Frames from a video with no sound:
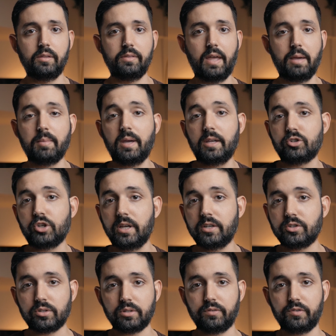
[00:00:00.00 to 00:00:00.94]
they may
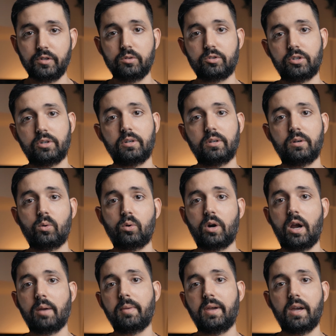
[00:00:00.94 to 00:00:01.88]
change in the future,
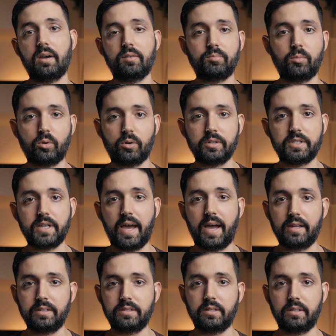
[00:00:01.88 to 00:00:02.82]
or I may have more to
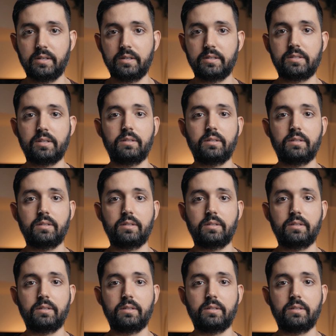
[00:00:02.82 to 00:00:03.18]
add to this.